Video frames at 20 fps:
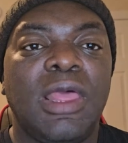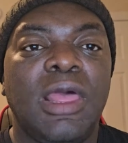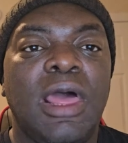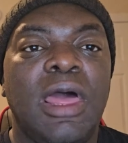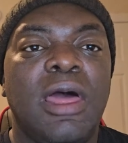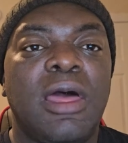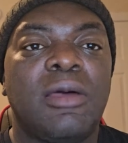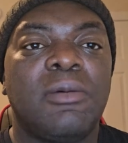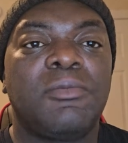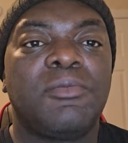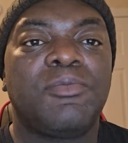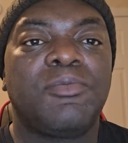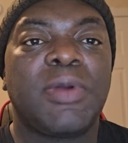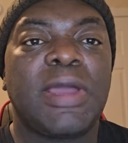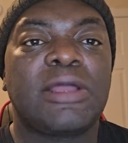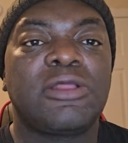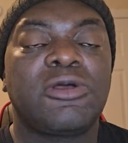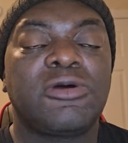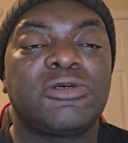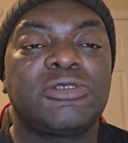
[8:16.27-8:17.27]

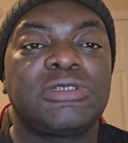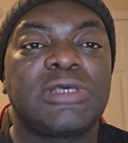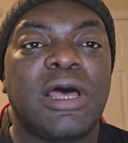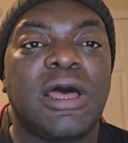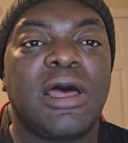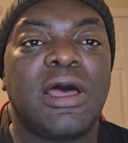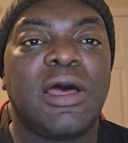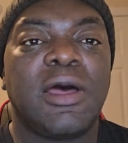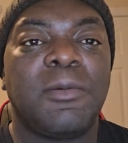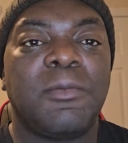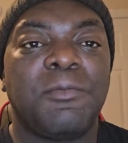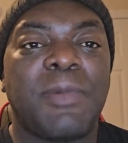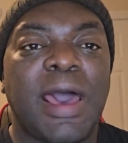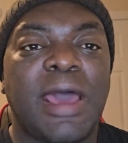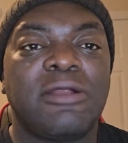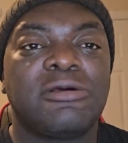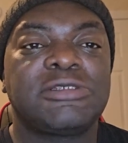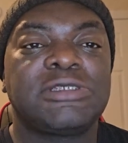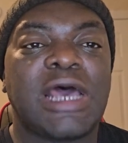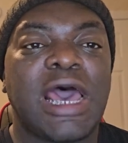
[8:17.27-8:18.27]
buy those
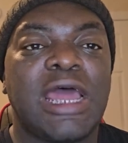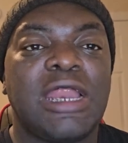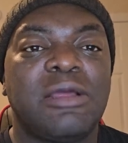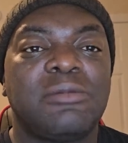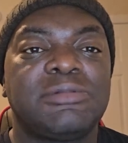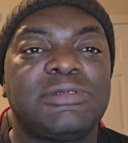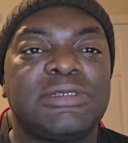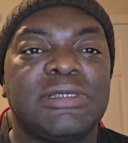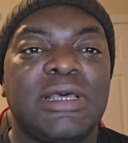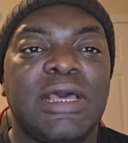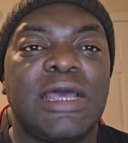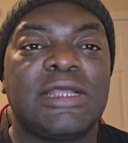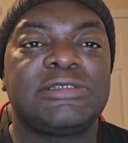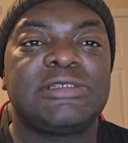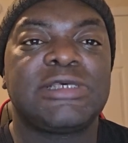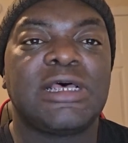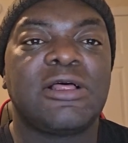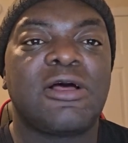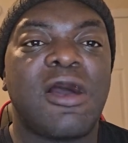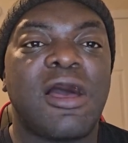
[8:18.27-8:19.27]
items and
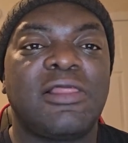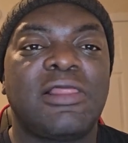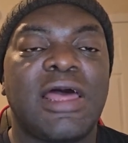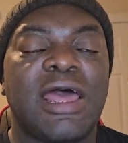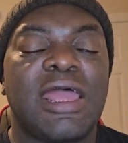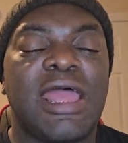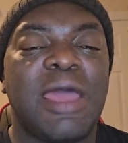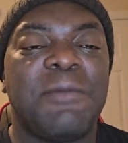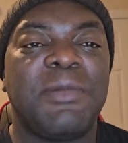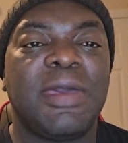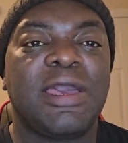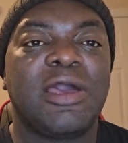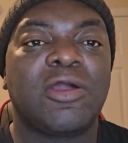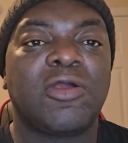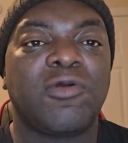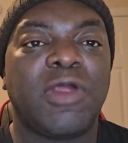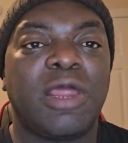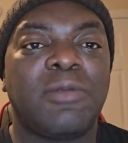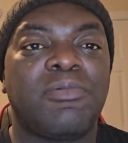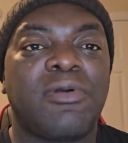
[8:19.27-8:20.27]
sell online and make a
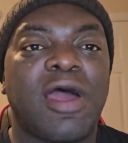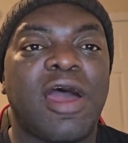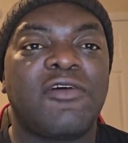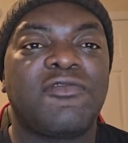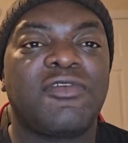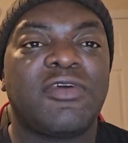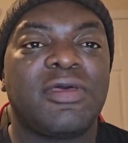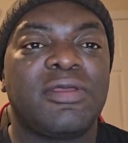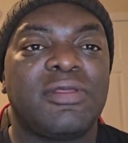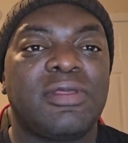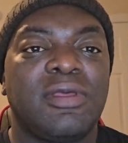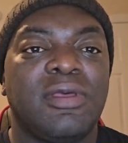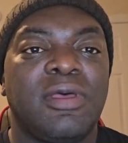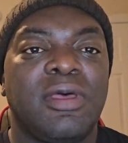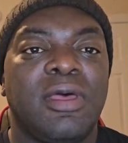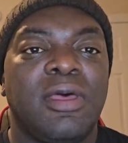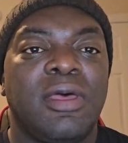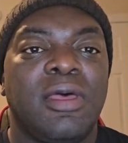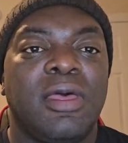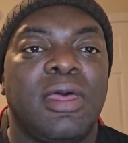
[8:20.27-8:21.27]
great profit.
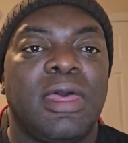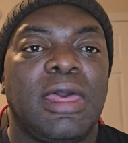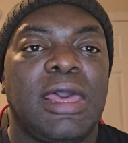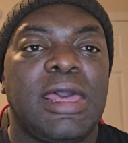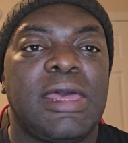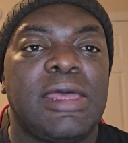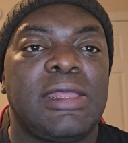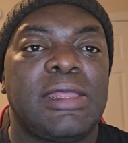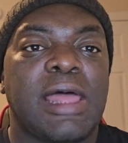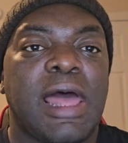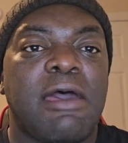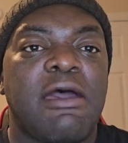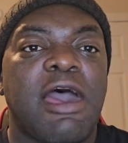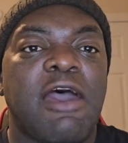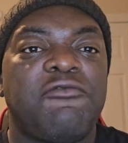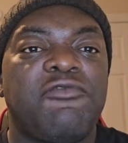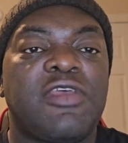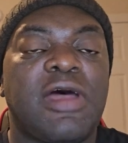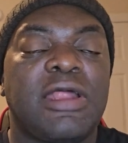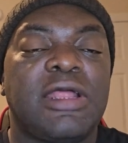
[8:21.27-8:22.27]
And
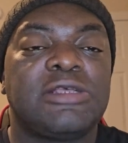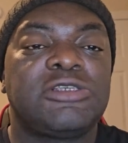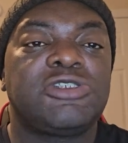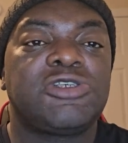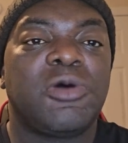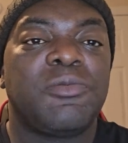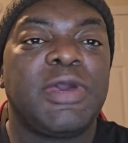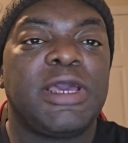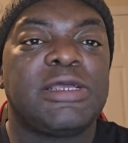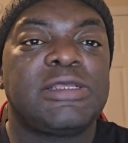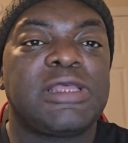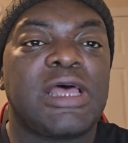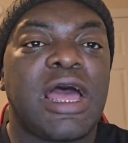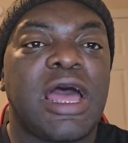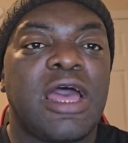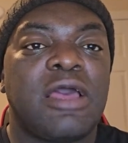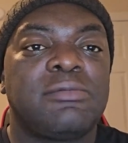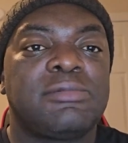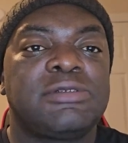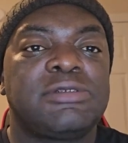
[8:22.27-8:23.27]
I've done it so many
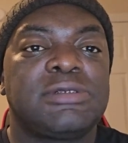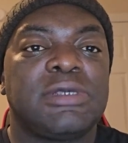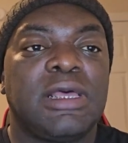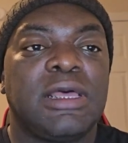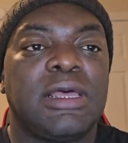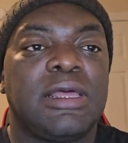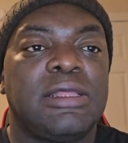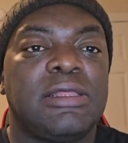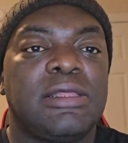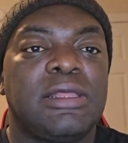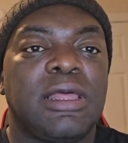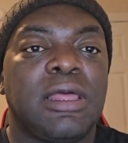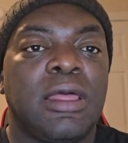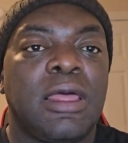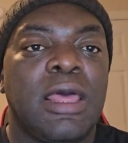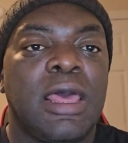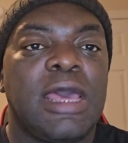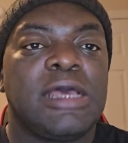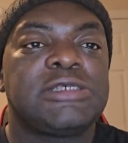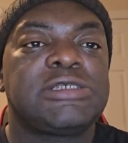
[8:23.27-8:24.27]
times, and
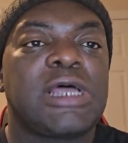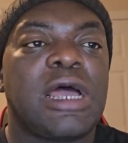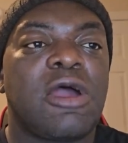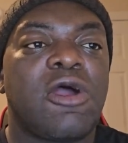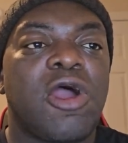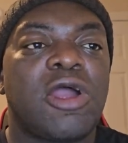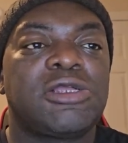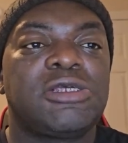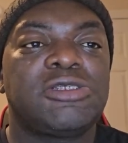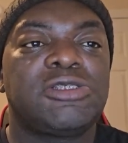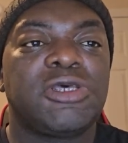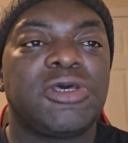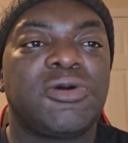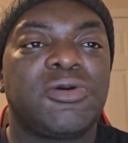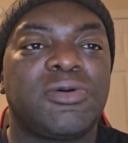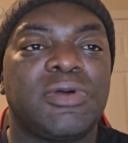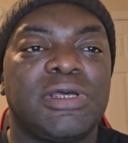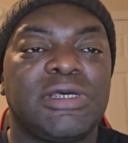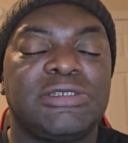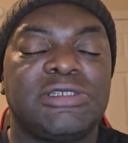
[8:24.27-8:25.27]
it's not hard to
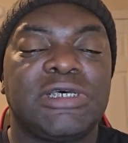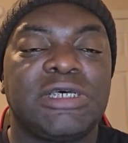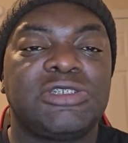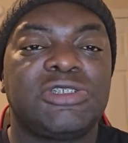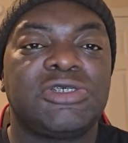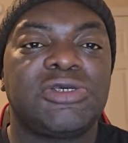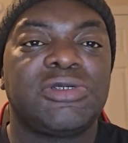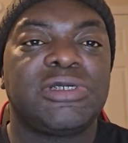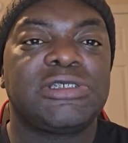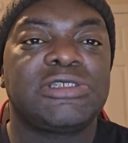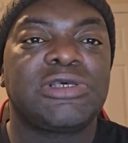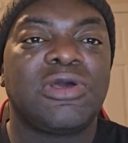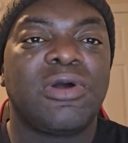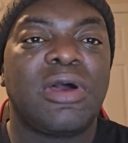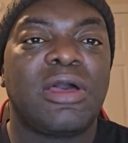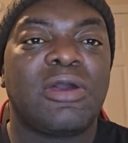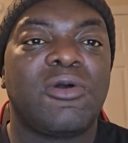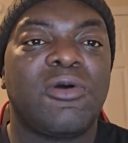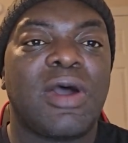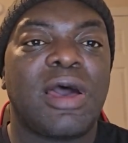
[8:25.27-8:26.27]
do. It's just you just
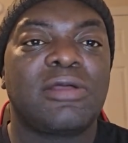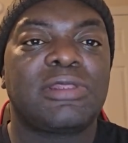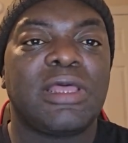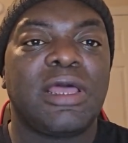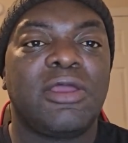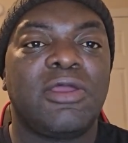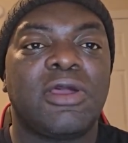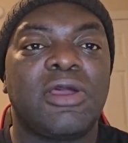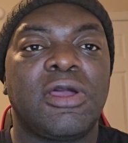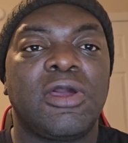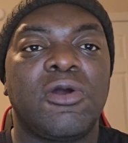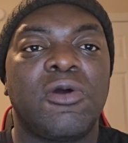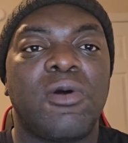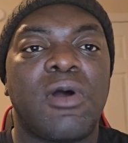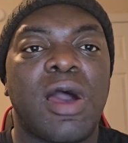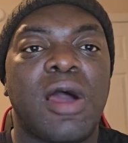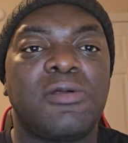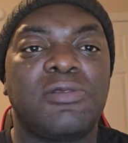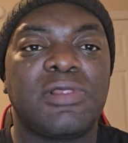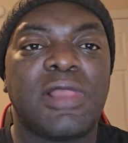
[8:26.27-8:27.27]
gotta go out there. You can
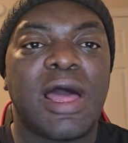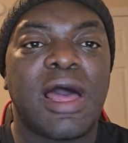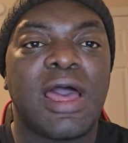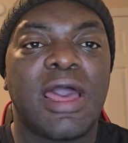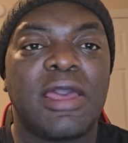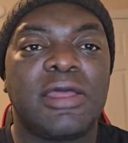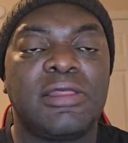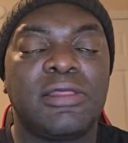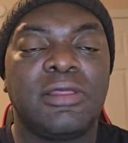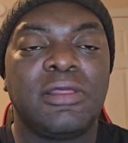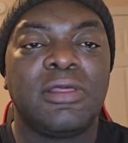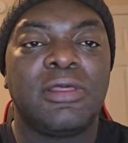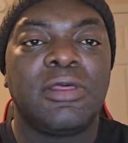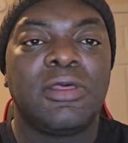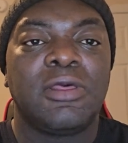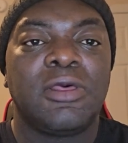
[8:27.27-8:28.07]
go online